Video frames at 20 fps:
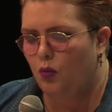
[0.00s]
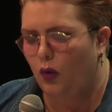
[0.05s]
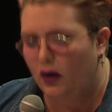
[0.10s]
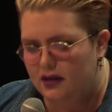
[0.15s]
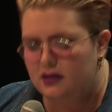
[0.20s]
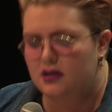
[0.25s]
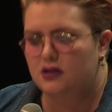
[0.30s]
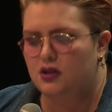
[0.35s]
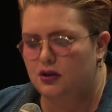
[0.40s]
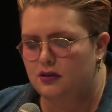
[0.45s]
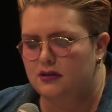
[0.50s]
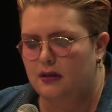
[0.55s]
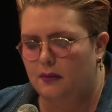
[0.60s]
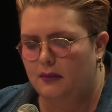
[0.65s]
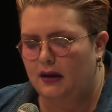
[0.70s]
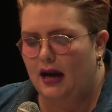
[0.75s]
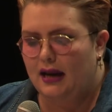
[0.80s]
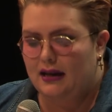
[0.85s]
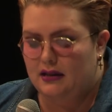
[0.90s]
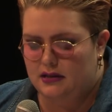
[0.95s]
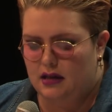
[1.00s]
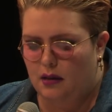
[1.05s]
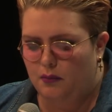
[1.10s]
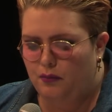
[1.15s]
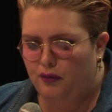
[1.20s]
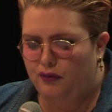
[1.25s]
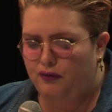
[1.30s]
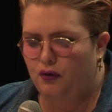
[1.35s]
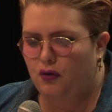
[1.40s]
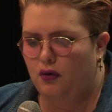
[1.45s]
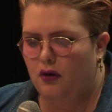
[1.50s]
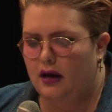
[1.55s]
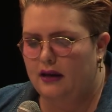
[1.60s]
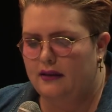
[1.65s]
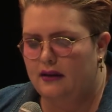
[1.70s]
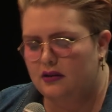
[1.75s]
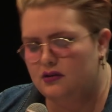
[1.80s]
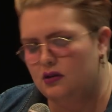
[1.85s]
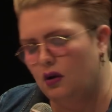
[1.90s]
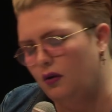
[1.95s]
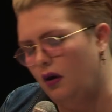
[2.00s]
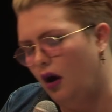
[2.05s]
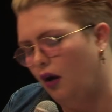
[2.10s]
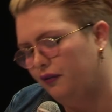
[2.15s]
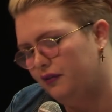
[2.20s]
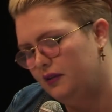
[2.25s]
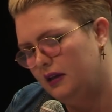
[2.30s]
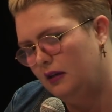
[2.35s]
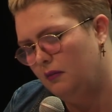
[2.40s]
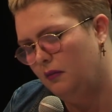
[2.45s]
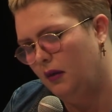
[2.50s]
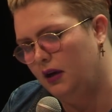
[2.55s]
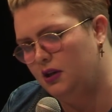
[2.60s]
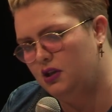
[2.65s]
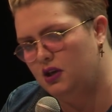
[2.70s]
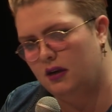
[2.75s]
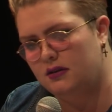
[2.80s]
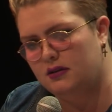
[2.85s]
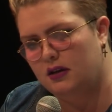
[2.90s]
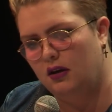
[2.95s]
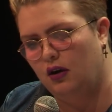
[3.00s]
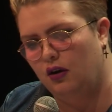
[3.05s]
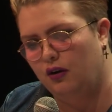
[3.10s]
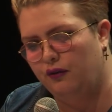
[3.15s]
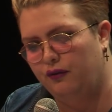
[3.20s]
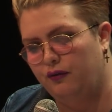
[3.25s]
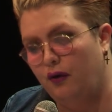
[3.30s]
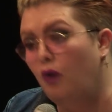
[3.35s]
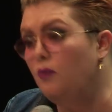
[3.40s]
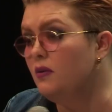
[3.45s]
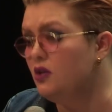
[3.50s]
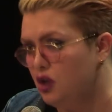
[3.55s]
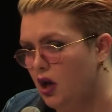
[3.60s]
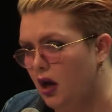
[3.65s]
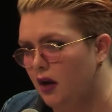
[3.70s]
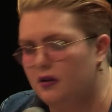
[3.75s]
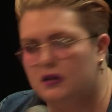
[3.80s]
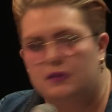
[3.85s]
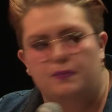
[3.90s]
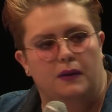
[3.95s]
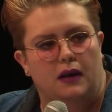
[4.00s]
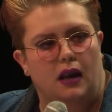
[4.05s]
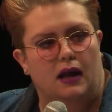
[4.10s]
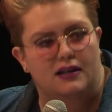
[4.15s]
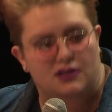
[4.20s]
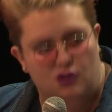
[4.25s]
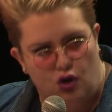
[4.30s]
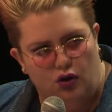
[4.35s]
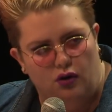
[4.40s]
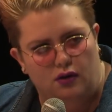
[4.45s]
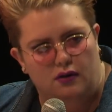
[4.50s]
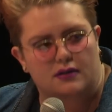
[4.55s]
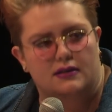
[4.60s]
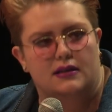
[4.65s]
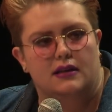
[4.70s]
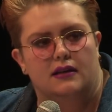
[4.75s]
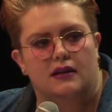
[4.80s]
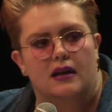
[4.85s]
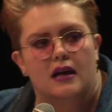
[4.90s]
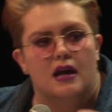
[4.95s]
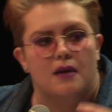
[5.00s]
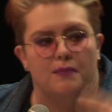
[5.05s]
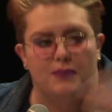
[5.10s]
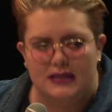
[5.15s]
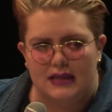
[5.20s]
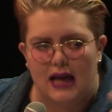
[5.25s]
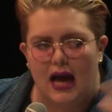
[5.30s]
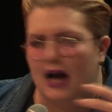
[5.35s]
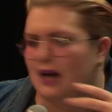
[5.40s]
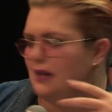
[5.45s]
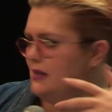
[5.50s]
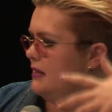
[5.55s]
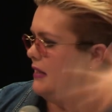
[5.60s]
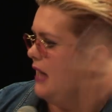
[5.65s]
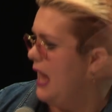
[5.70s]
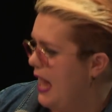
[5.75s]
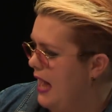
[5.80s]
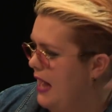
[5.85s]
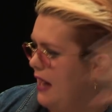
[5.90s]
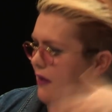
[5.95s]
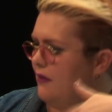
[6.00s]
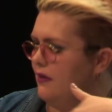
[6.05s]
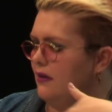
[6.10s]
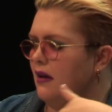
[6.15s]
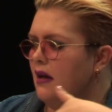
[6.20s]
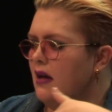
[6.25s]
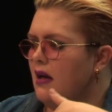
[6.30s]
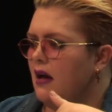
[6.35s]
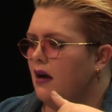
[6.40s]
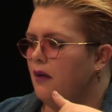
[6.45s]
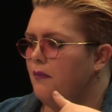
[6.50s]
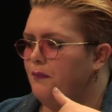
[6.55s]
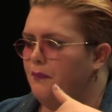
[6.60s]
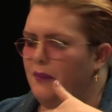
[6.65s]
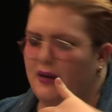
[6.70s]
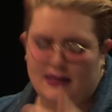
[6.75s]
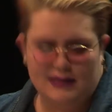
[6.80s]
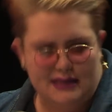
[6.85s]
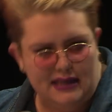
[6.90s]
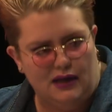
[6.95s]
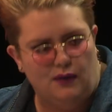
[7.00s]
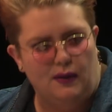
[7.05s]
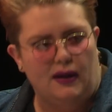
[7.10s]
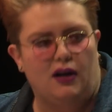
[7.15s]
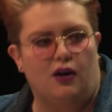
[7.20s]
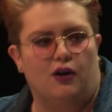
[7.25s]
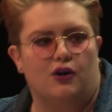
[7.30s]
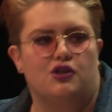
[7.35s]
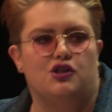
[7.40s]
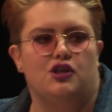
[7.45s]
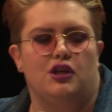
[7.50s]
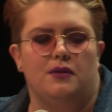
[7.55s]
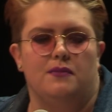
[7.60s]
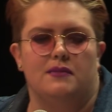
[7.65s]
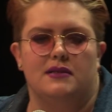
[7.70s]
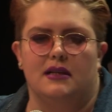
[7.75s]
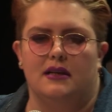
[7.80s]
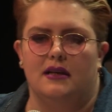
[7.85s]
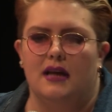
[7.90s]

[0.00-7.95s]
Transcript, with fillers: wanted to do something I'd done before. I, there's often in my shows a lot of always jokes, but like songs and pizzazz and hair and big sequin costumes.